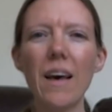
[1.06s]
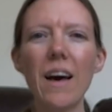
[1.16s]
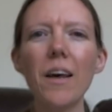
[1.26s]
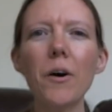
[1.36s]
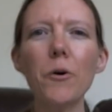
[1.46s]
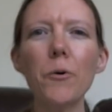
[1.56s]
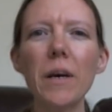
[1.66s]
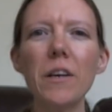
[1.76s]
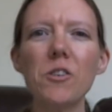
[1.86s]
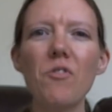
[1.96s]
Hello,
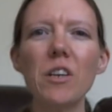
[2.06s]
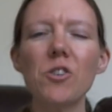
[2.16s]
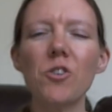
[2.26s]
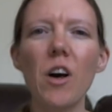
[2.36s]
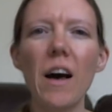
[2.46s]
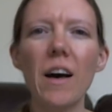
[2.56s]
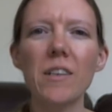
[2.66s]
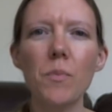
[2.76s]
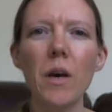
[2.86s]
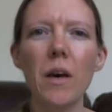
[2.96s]
it's Rachel
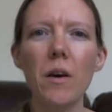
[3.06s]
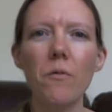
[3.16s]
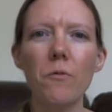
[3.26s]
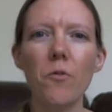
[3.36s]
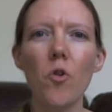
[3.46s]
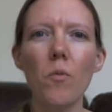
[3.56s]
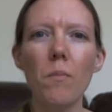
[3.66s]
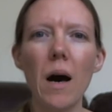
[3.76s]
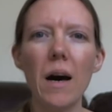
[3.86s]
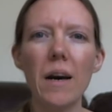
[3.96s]
and I'm here for
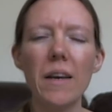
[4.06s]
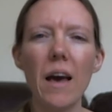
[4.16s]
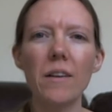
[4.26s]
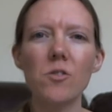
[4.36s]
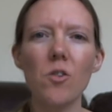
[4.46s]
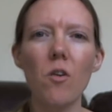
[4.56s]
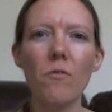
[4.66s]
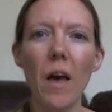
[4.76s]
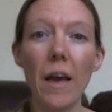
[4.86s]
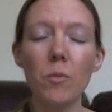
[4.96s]
my end
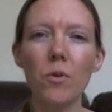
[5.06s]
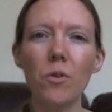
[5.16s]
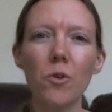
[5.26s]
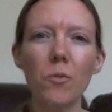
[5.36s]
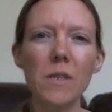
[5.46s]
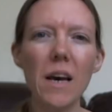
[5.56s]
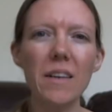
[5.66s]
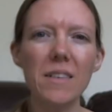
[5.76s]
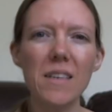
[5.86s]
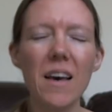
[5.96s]
of April
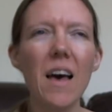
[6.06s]
update.